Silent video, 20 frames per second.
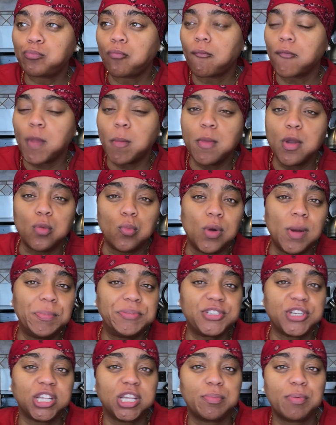I remember one
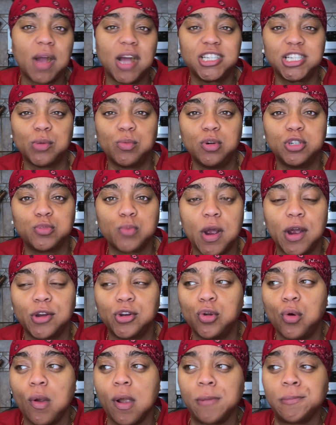particular project we was working
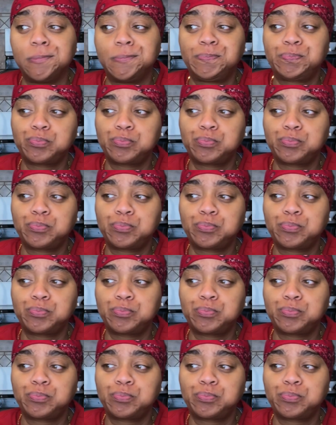on.